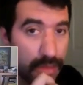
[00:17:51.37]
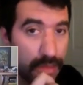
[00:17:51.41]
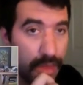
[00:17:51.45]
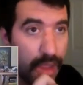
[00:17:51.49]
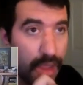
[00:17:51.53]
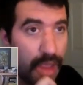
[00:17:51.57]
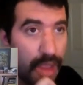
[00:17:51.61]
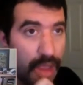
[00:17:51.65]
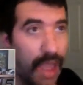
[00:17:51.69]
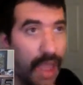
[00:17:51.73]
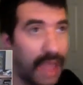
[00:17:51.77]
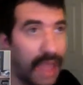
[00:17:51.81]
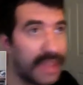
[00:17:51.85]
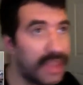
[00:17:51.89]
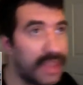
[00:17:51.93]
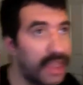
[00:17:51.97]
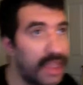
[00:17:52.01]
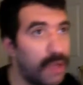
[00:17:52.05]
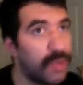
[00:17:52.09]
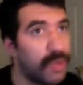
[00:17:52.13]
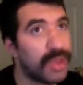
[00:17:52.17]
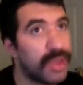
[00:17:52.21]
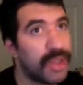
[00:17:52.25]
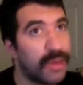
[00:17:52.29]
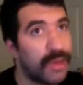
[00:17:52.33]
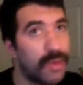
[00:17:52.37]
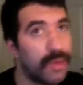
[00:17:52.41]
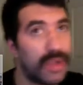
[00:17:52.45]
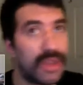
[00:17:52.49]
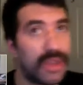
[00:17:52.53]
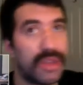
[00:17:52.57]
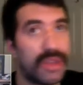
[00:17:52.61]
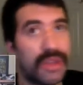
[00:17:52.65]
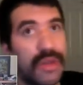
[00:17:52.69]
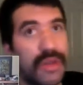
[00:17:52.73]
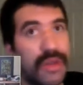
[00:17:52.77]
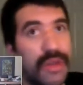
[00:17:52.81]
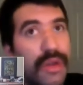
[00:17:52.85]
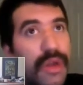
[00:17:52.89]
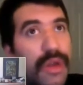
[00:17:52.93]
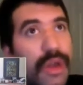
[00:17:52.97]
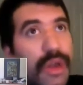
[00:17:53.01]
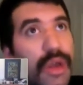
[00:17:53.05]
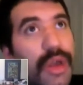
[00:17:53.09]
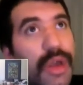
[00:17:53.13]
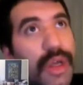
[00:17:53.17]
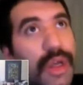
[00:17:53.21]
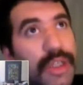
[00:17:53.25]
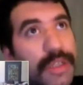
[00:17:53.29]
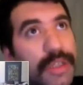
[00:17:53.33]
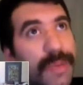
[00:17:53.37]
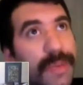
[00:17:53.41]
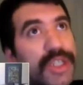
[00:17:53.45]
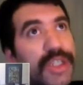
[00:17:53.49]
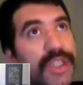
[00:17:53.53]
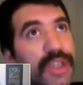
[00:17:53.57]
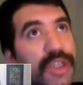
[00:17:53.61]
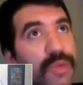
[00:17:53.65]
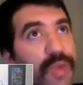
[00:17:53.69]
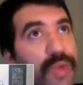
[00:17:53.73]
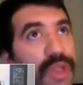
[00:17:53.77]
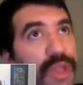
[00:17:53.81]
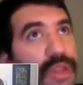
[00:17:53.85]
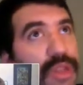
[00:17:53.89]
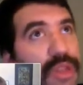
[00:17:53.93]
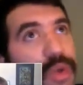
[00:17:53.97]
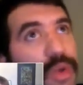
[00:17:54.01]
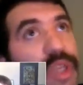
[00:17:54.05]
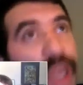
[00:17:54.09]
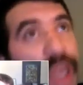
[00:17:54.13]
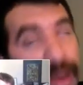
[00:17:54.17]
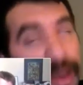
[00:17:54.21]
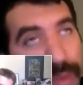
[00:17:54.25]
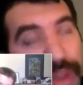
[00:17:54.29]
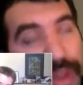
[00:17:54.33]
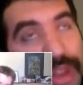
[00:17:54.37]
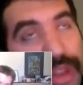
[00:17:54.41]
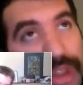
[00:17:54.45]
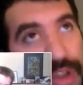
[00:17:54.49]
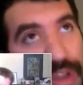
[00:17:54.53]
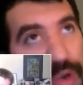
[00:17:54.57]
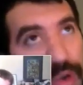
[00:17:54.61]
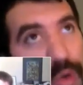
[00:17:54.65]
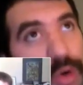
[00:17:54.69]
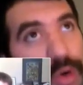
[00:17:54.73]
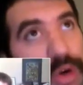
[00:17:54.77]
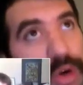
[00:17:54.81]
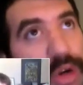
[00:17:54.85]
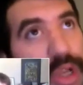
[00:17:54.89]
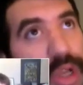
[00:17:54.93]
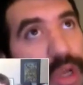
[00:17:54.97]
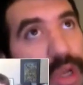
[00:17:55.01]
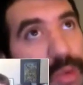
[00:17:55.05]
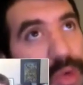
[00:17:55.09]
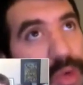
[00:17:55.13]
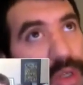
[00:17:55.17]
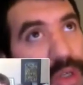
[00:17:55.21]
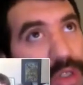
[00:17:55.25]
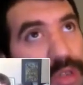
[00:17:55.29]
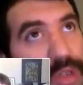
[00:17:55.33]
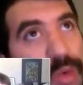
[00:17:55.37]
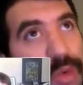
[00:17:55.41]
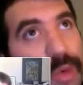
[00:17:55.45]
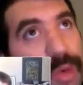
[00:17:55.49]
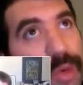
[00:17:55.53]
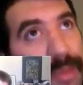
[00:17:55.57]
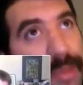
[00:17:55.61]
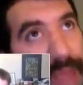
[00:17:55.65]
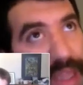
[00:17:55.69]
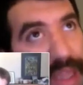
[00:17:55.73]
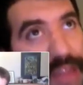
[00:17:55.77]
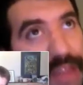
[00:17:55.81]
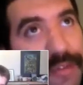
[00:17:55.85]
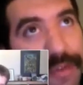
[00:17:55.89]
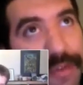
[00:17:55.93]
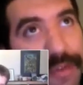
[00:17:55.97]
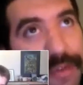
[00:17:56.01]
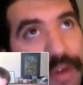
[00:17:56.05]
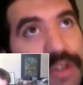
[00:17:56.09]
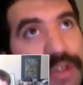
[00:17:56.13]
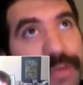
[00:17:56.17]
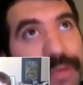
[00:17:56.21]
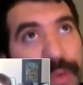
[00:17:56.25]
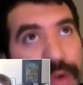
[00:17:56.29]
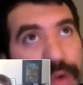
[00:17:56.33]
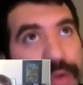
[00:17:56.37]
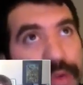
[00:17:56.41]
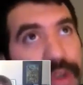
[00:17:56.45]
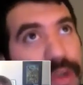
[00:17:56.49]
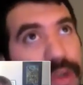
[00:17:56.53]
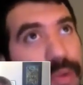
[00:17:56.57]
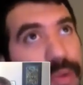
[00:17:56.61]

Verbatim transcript: I think with with especially with well, yeah, with the tour, it was when we made the first movie. We